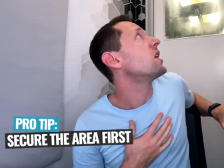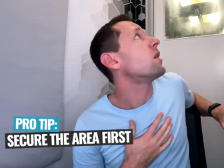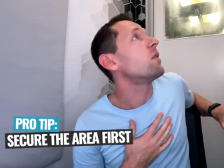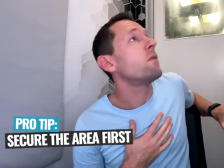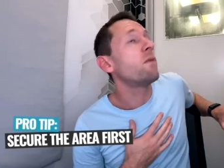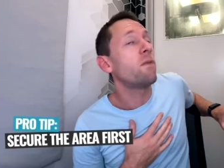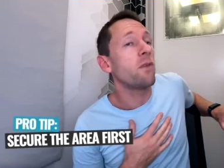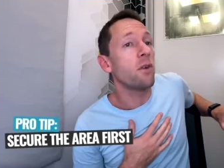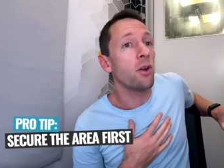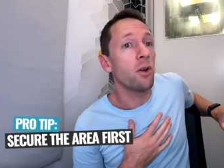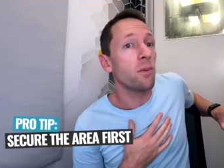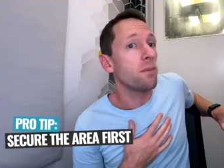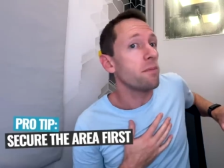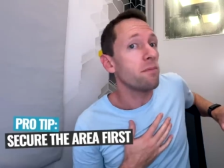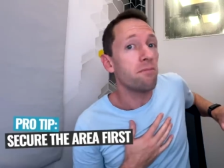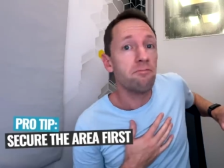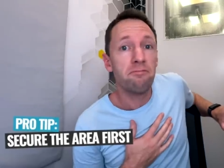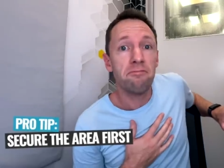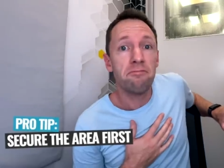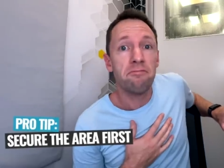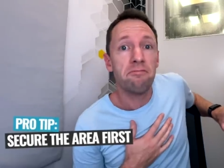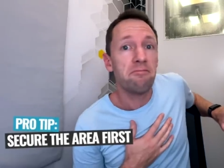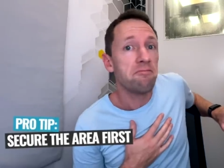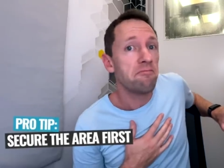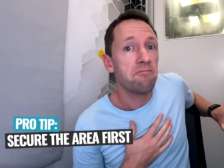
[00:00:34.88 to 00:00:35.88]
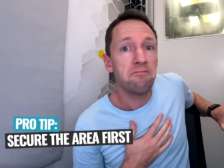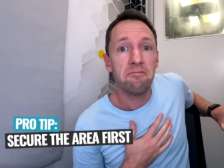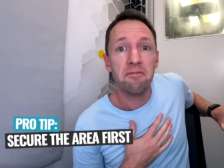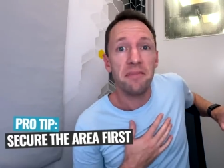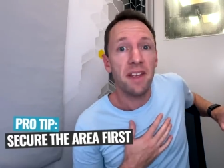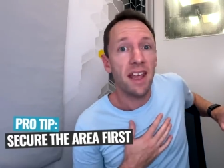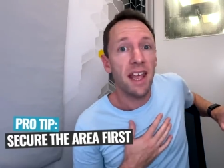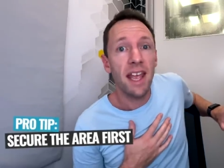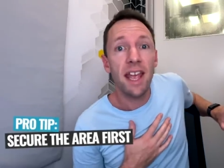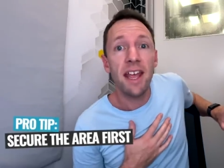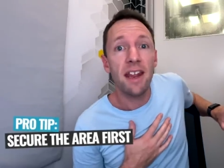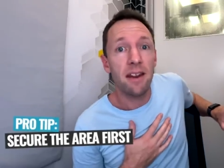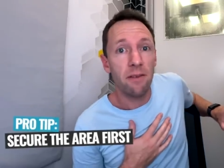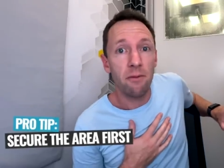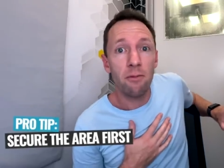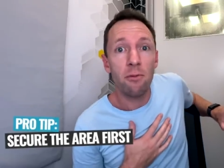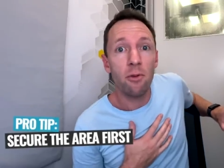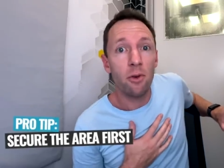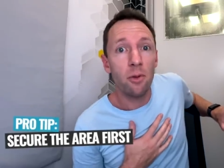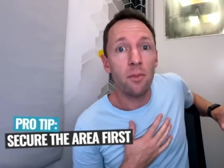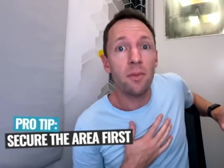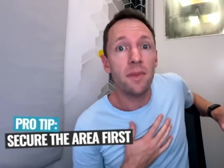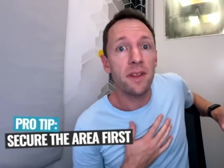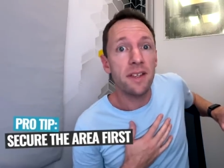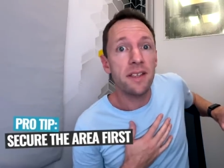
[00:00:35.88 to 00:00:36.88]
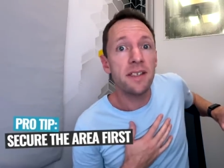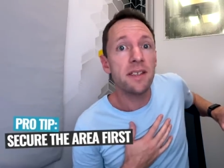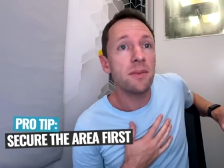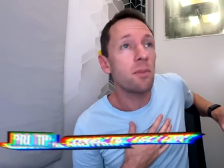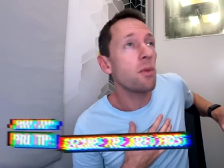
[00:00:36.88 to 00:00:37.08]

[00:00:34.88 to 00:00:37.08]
Don't film in a room this